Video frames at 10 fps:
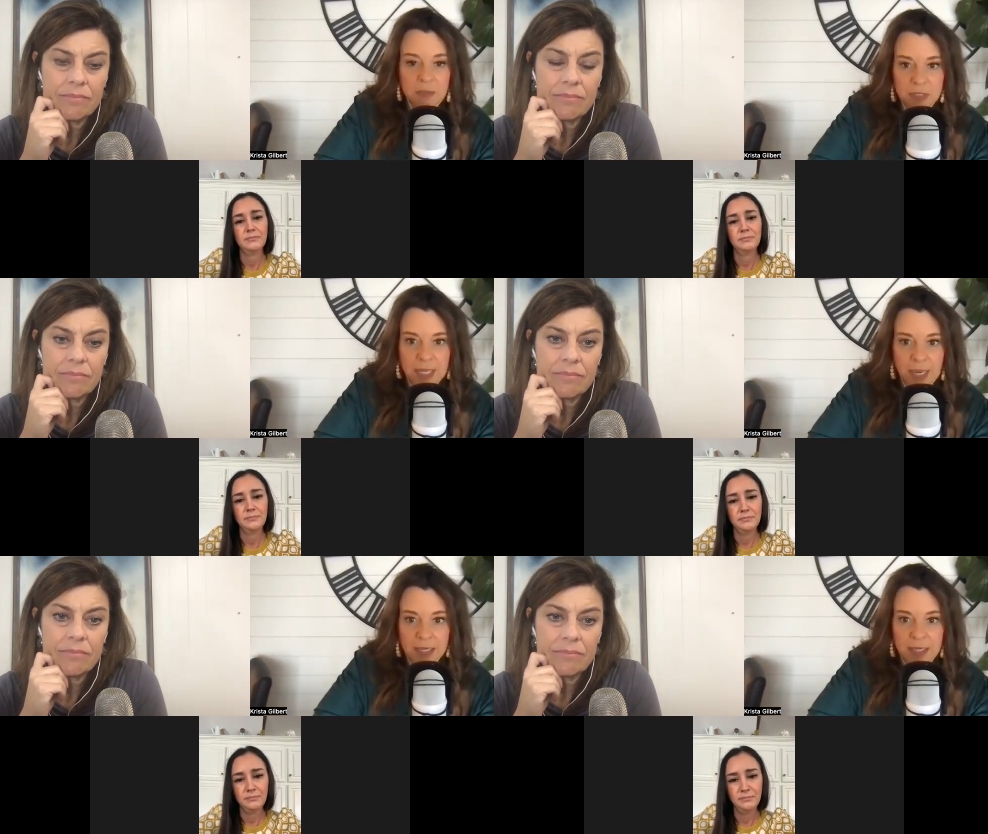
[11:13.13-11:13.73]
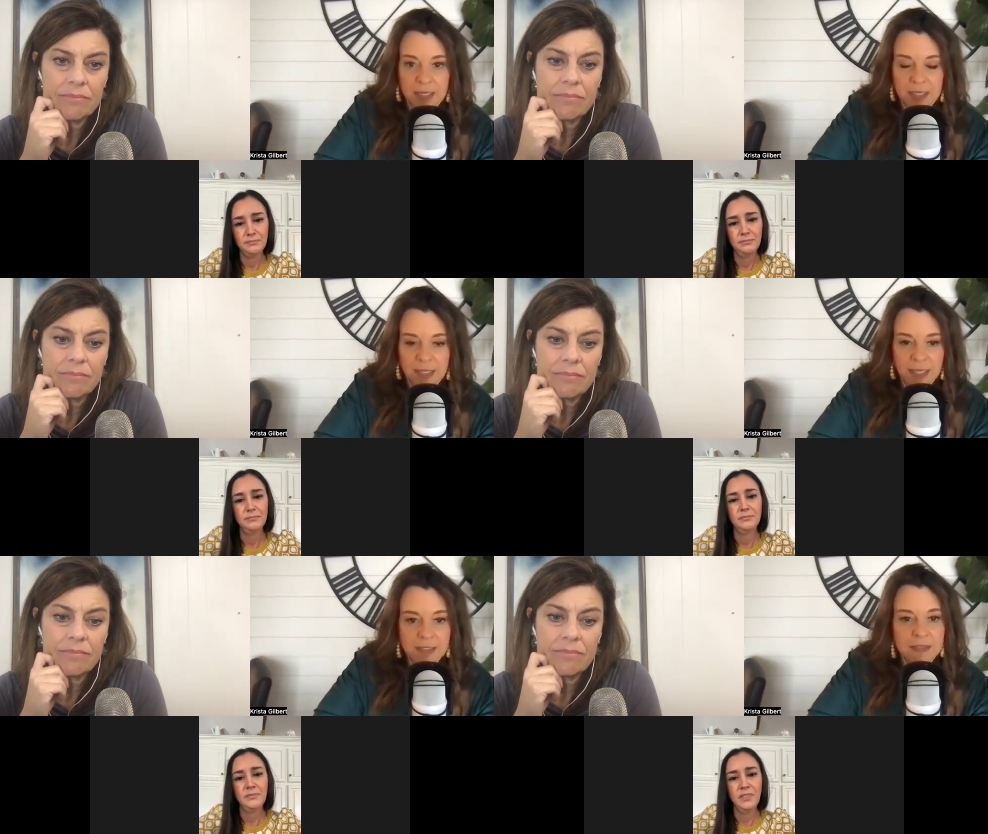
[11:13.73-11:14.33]
Speaker 1: you today.
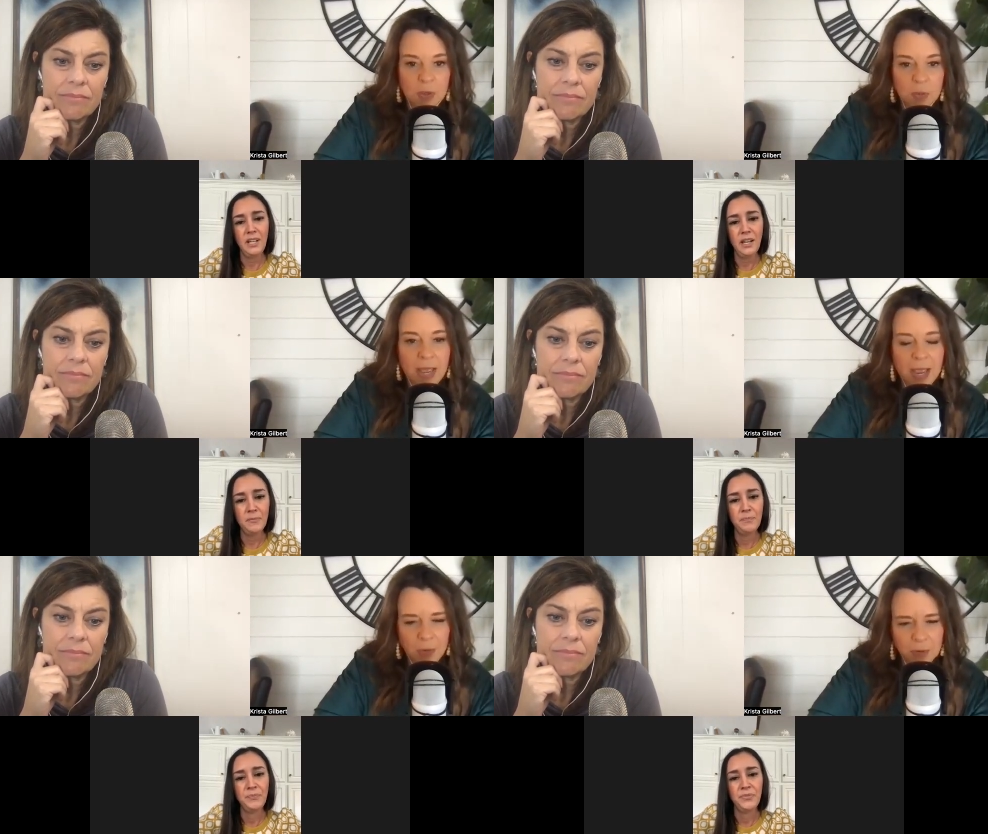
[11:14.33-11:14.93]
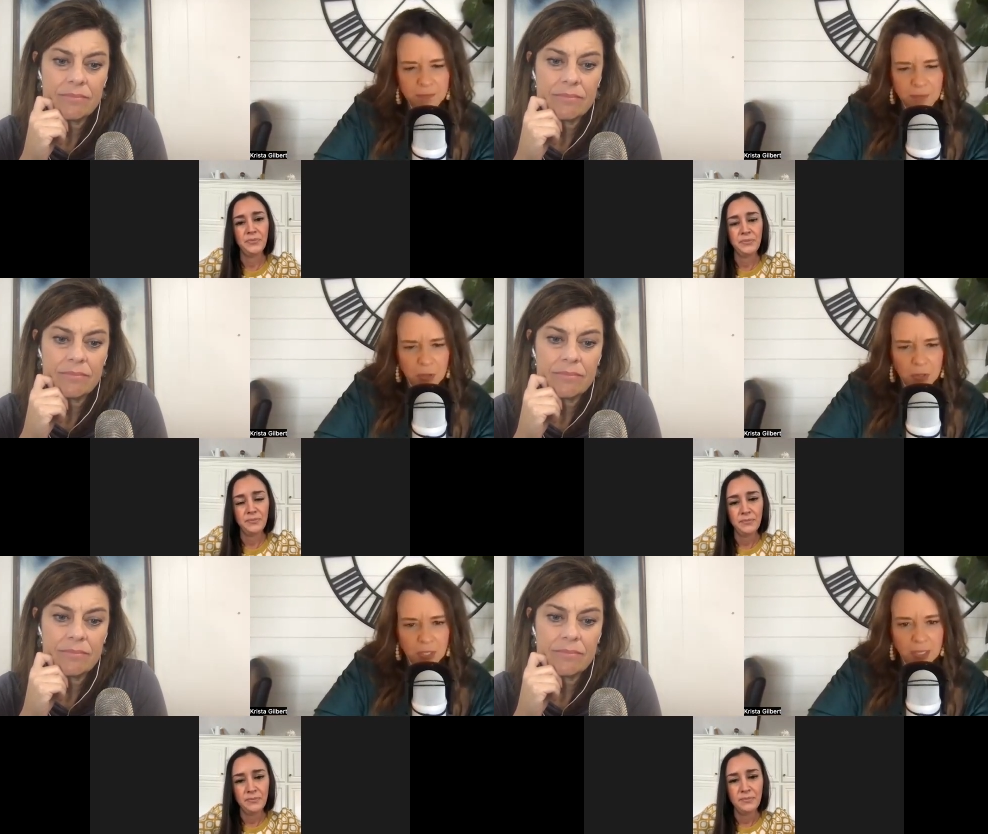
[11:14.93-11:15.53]
That is so yeah.
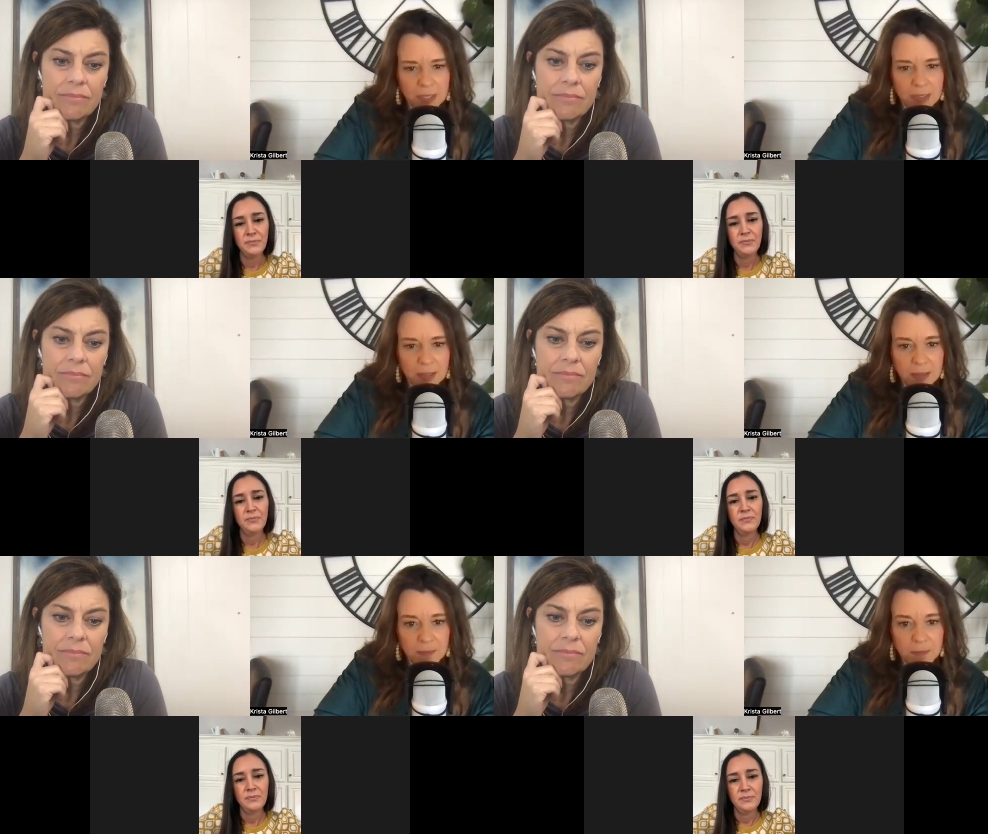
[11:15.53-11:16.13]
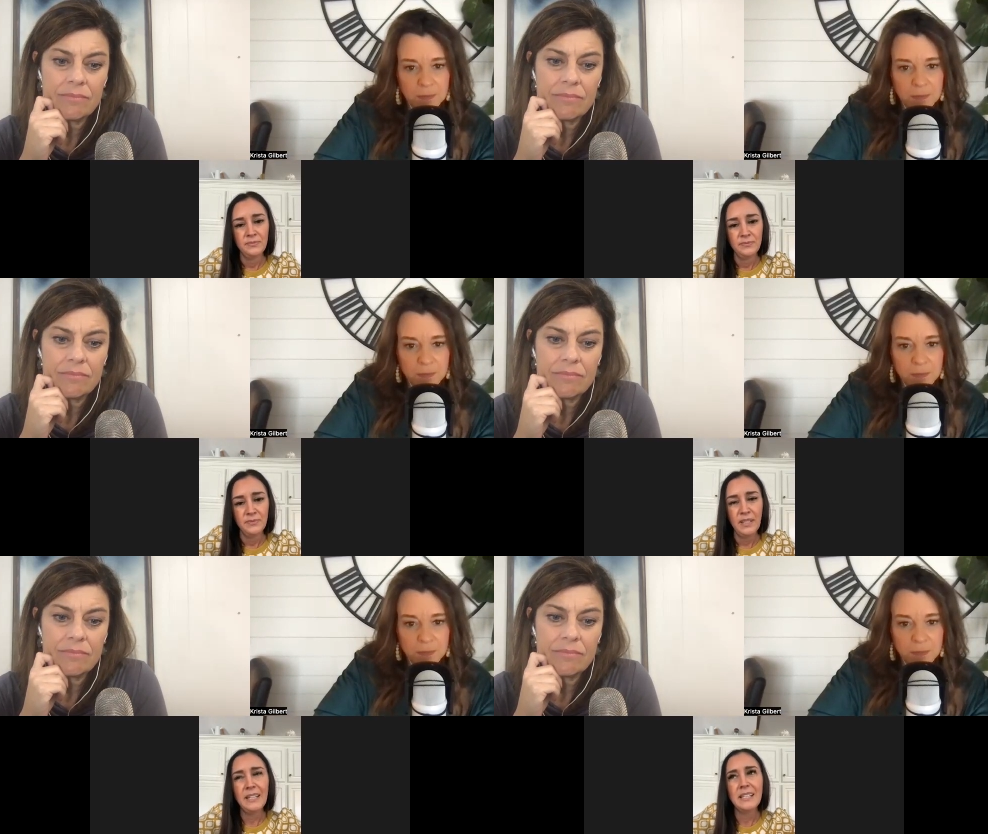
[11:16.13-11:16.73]
powerful.
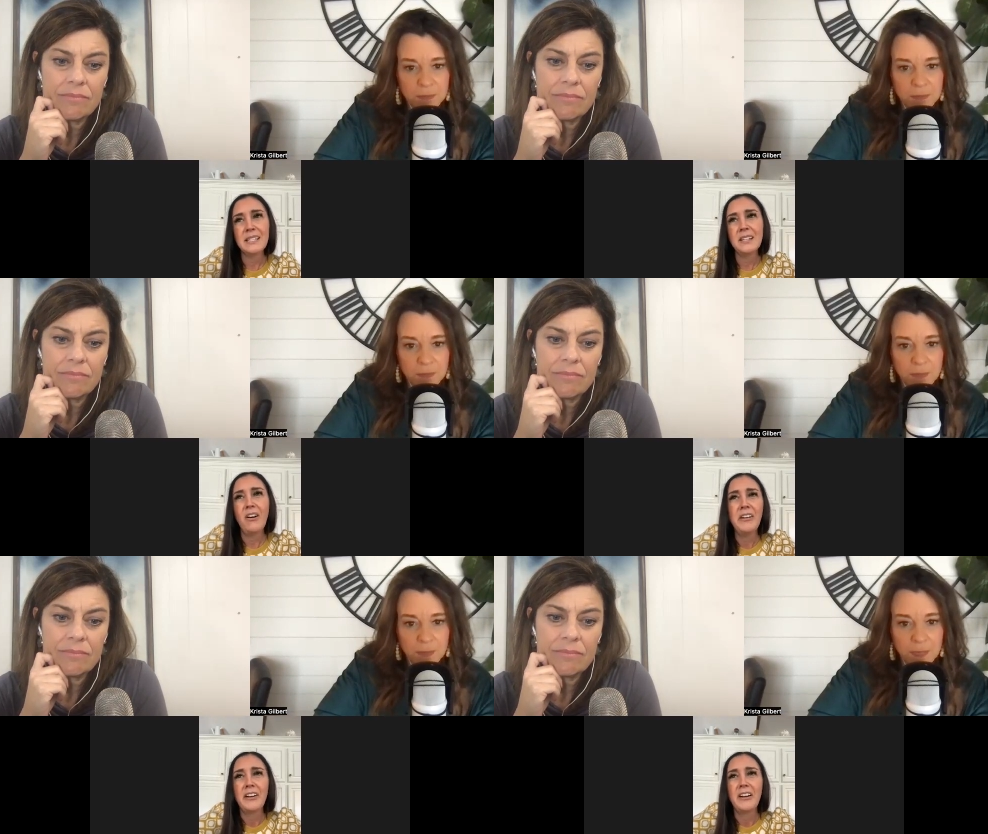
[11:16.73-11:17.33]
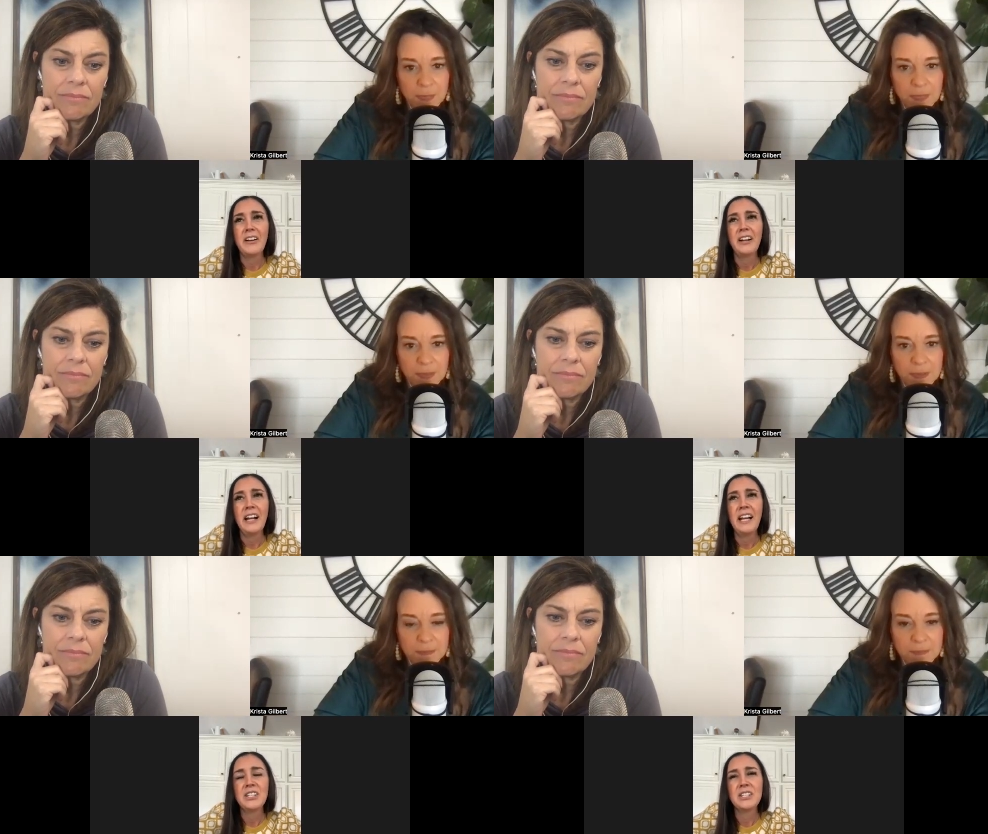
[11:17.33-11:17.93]
Speaker 2: And it's an honor.
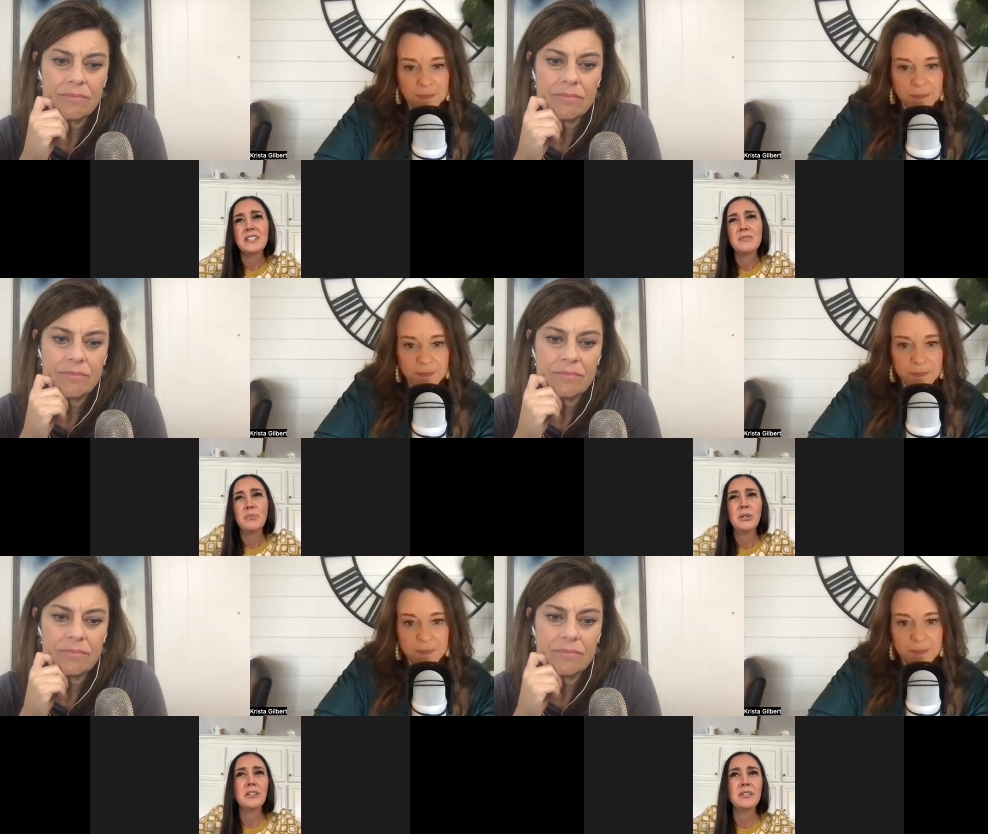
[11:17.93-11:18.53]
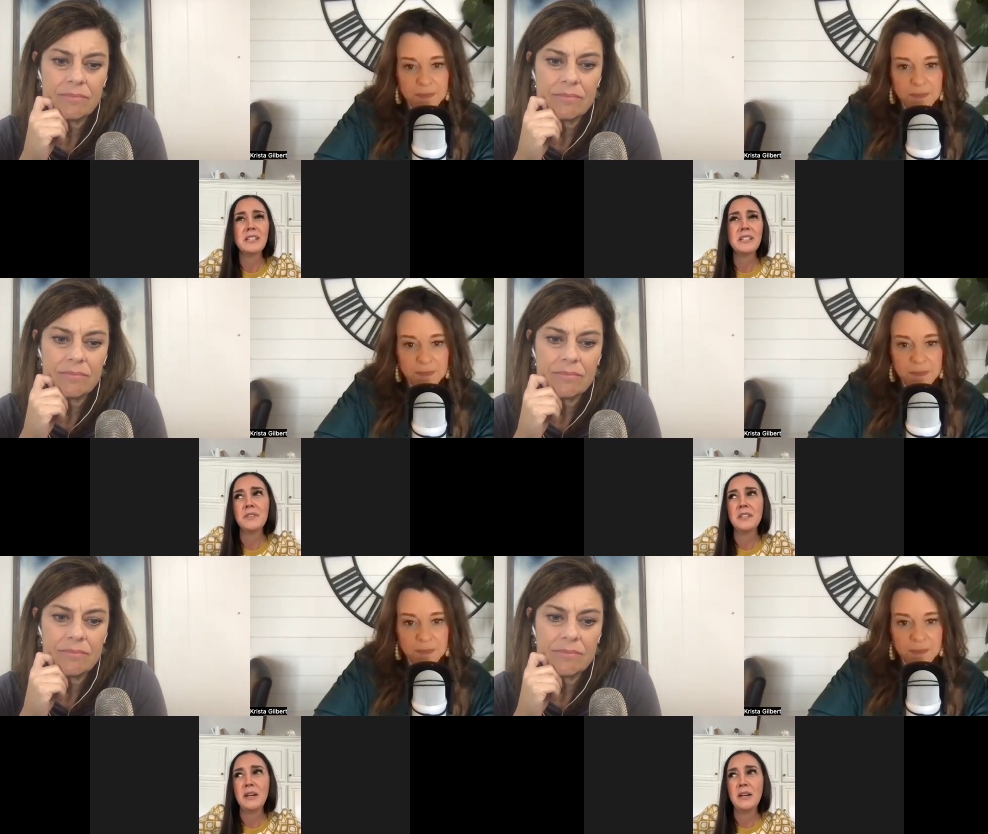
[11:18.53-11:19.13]
I just put yourself
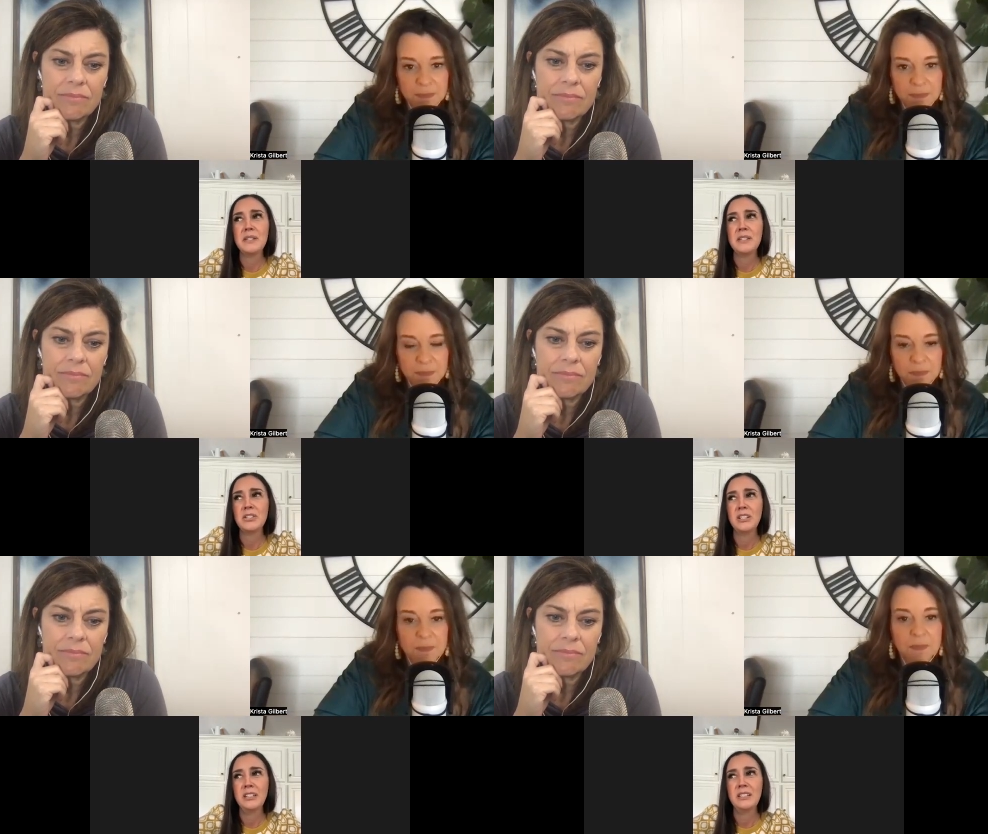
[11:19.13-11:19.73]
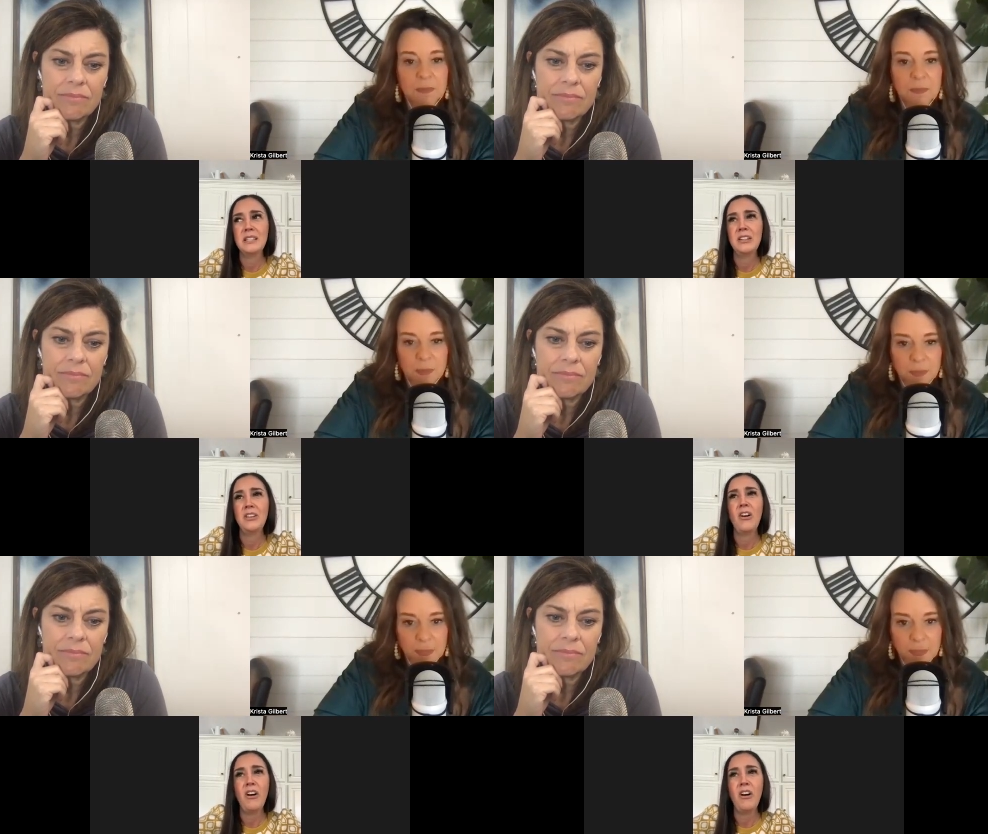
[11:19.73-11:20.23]
in that position. It's an